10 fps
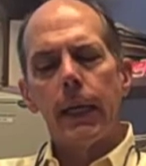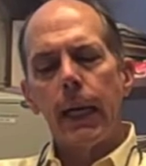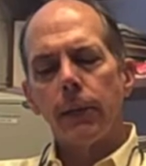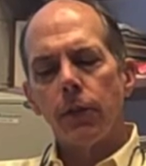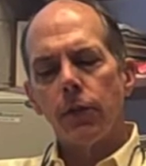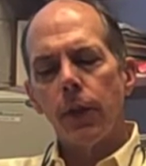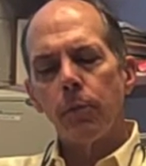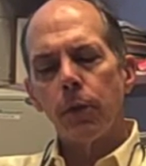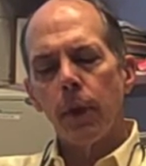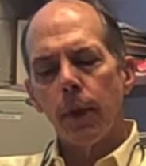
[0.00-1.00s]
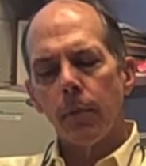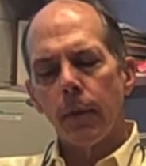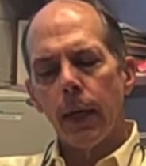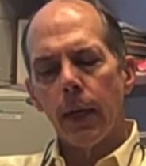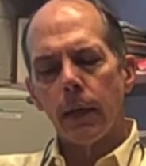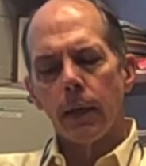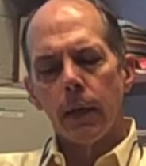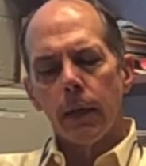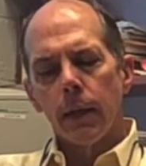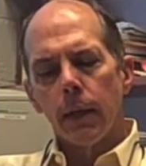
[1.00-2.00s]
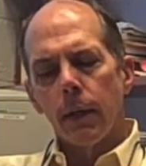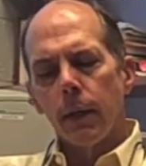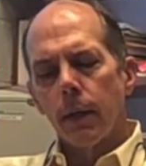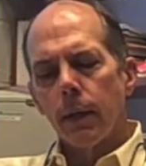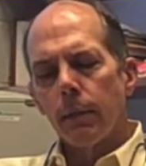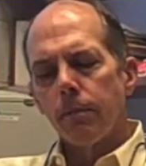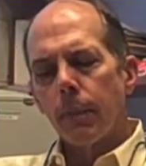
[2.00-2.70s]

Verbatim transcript: At the same time that um,